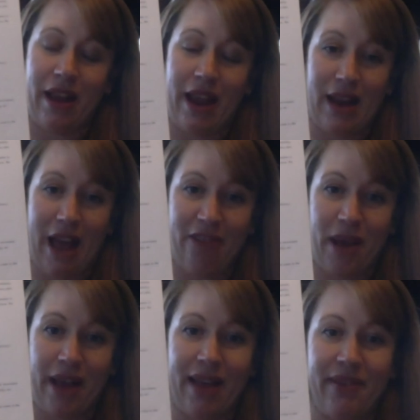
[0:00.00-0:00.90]
8.5
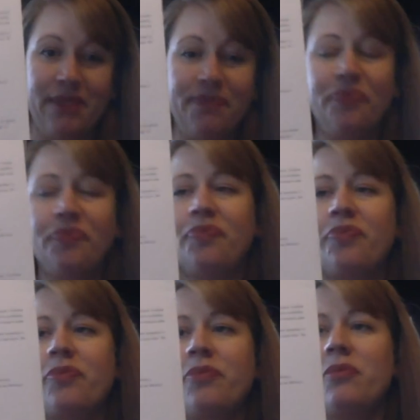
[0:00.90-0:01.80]
by 11.
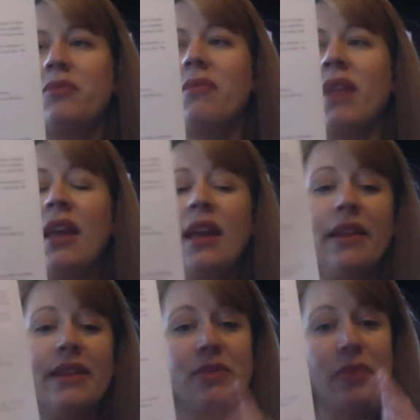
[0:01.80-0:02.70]

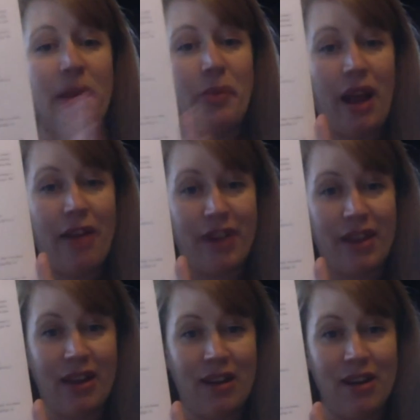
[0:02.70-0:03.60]
This is what they put
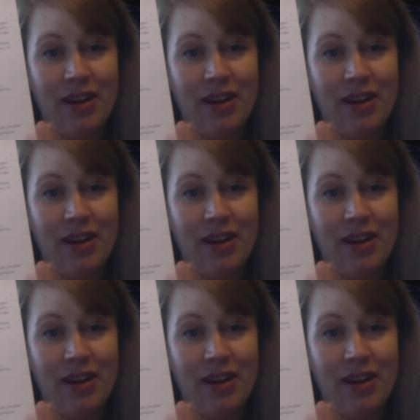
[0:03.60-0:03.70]
everything on.